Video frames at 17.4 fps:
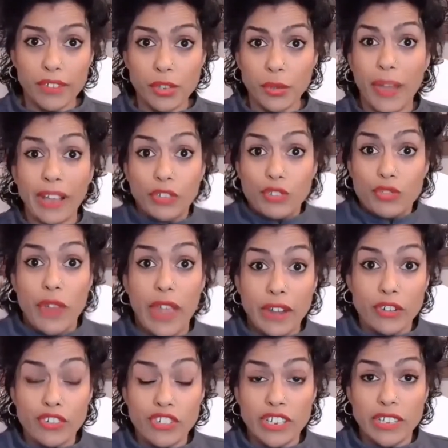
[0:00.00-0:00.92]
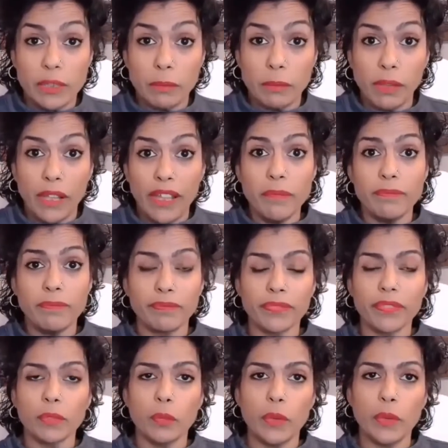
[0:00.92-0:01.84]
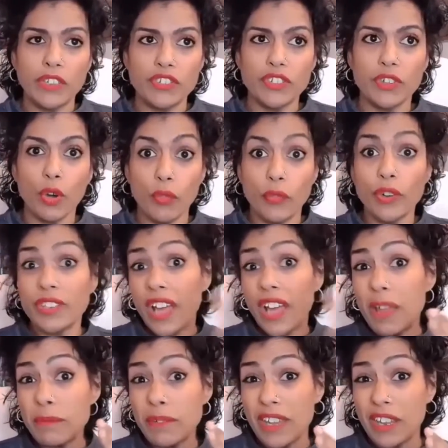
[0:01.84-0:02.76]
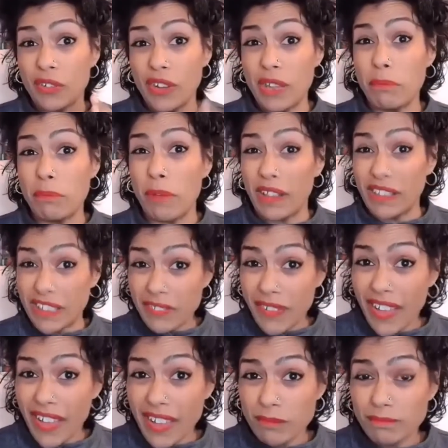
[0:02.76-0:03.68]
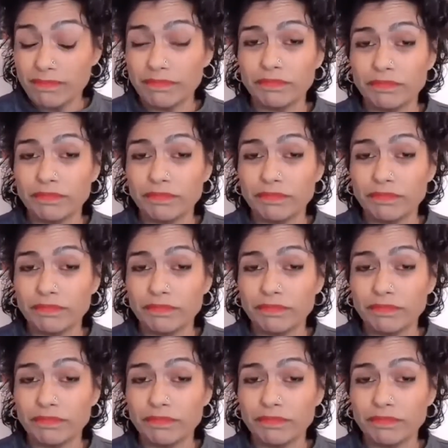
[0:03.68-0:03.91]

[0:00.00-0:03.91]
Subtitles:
So extra energy in the blood, which over time can create belly fat.